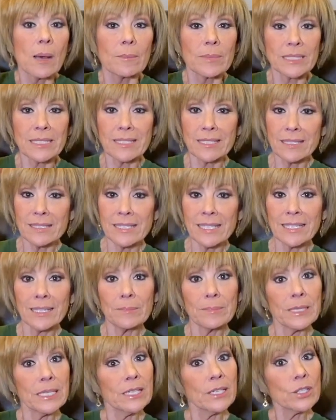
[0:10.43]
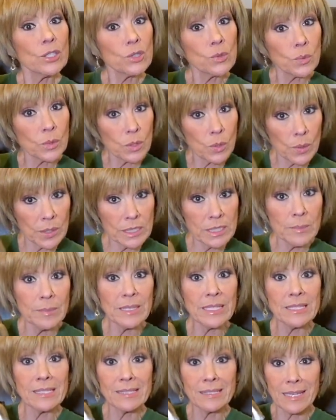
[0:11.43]
but since it appears we're going to
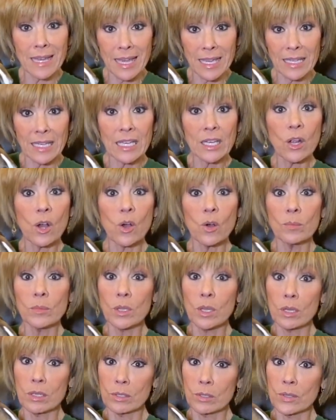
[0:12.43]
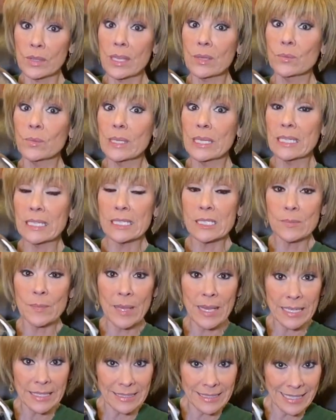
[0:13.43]
be staying at home longer than we
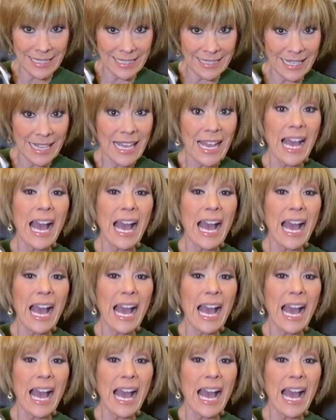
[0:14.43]
expected,